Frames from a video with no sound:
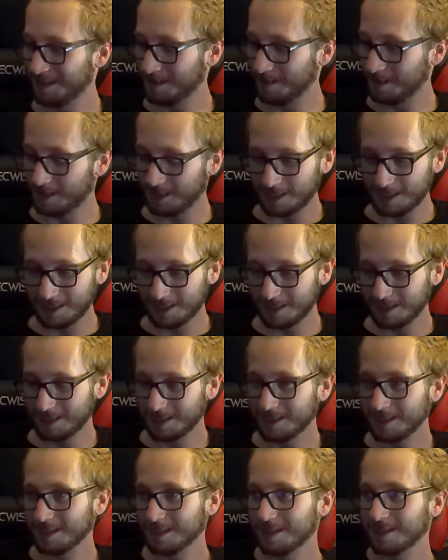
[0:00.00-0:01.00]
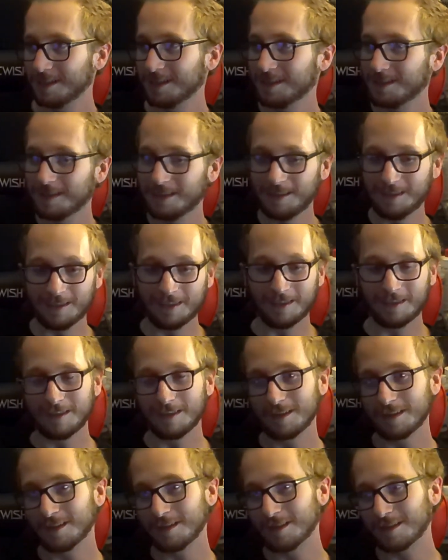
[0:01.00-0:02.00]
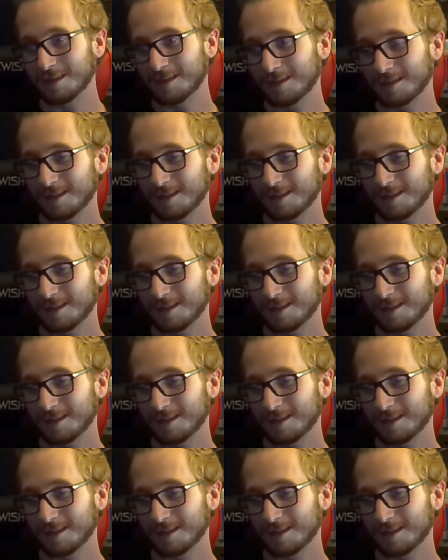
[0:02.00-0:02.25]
Has razor blades and crickets.